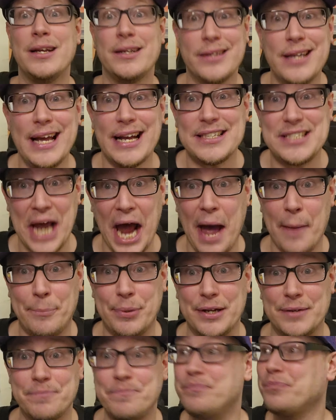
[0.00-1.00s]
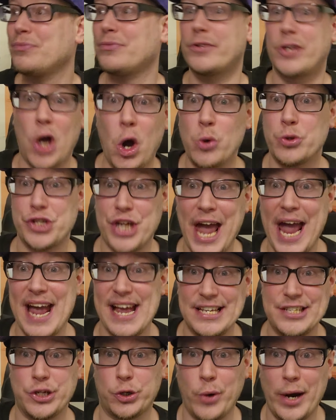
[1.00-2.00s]
It's happened. Coach K
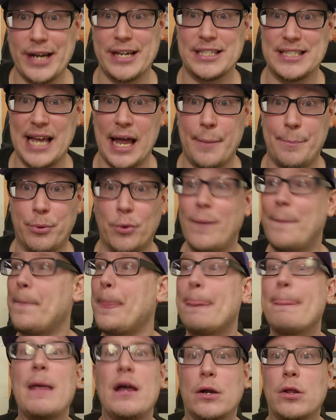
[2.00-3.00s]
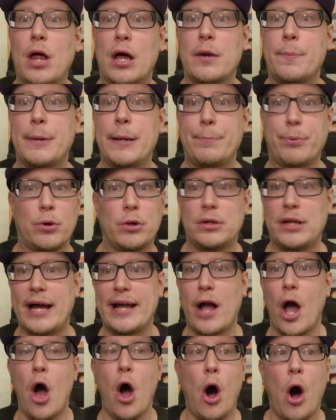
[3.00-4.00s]
is a great example. And a lot of people are
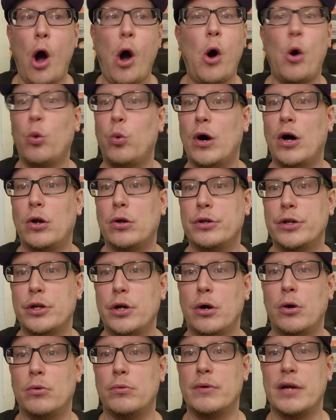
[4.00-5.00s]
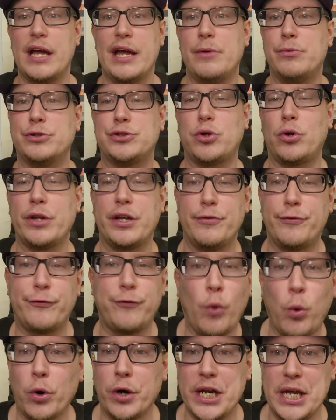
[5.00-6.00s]
like, oh, well, you know, it was only
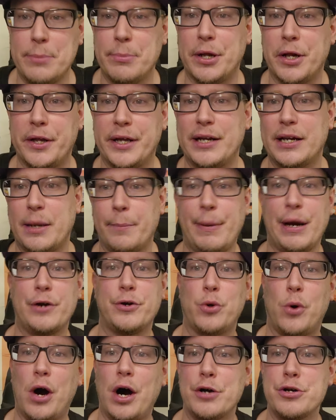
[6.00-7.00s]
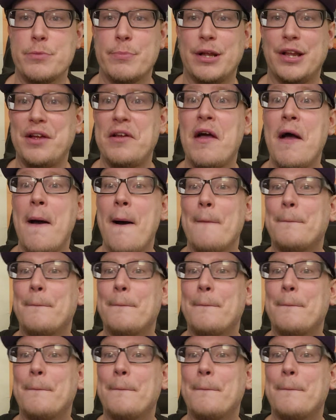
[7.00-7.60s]
$40 million compared to $100 million.